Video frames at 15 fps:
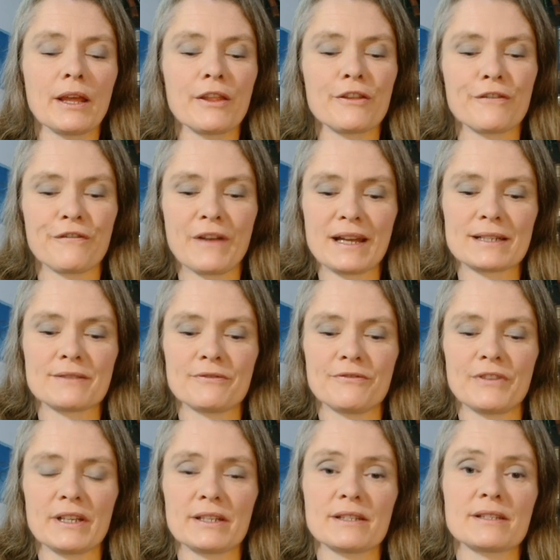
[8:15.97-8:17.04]
The facts and
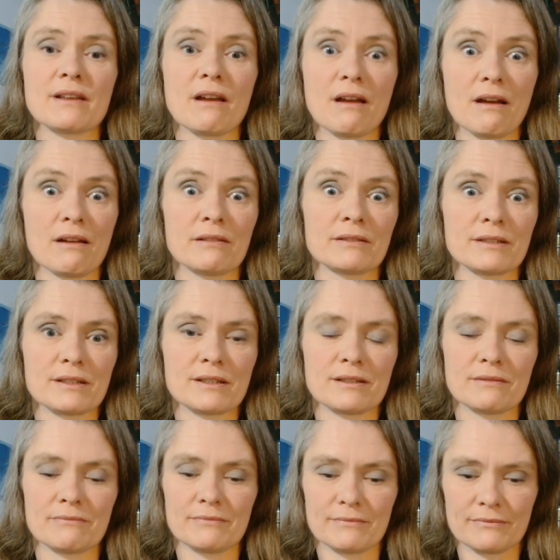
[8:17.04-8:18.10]
figures aren't
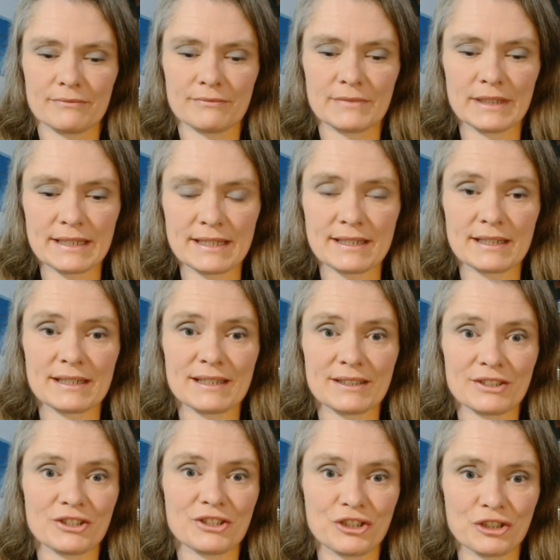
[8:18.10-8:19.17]
listed
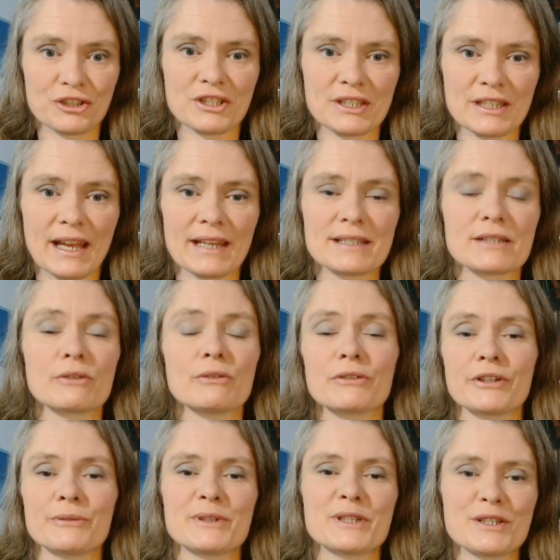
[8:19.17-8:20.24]
just yet,
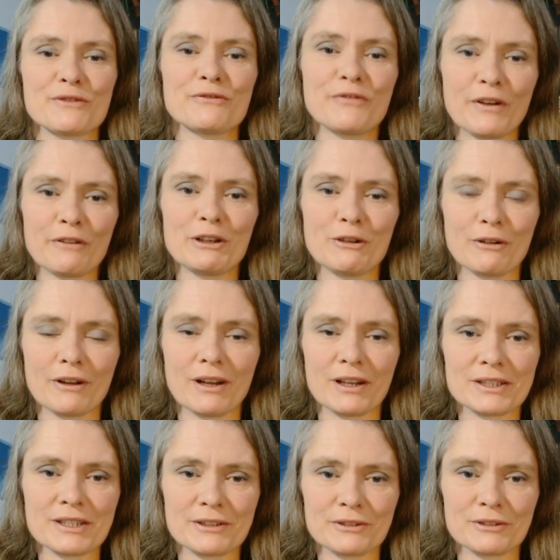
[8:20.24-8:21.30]
although it is a very long
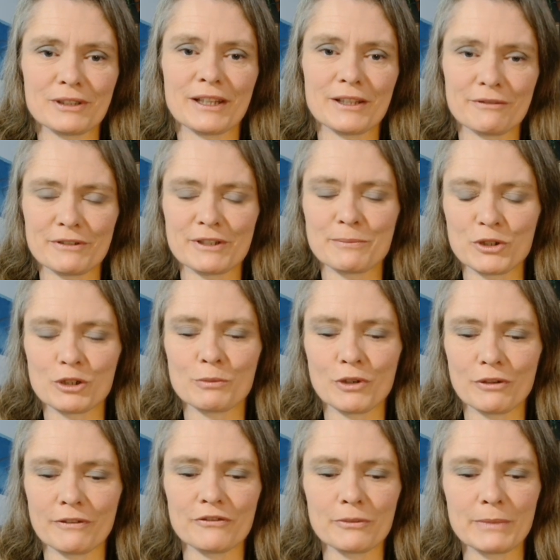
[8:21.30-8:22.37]
article and there is much more
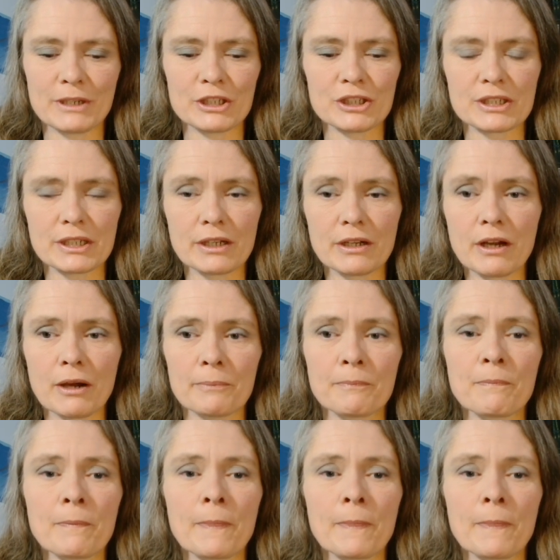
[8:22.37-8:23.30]
information to come.